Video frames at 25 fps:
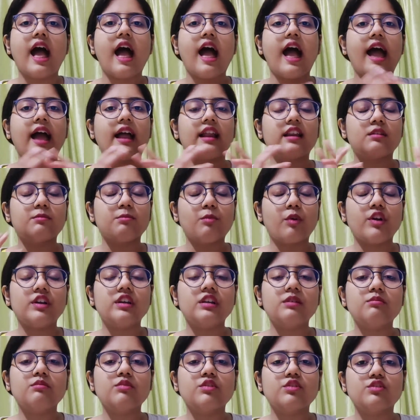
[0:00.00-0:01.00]
And point
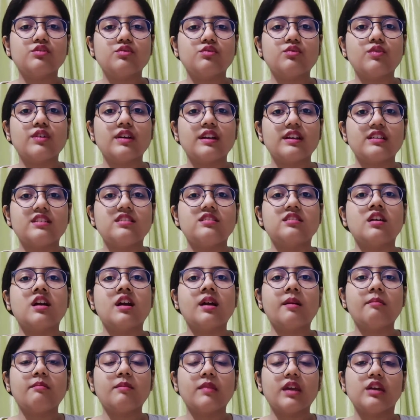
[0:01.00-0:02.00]
number 2 is,
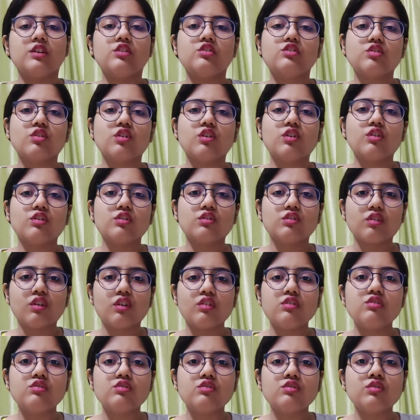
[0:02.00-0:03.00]
make sure
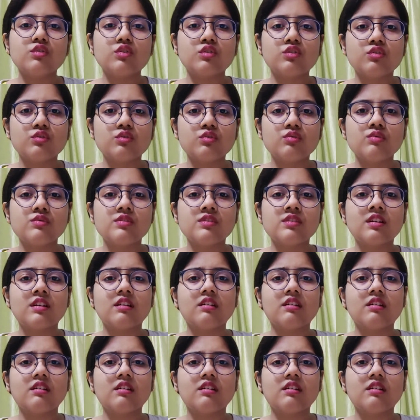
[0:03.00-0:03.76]
not to use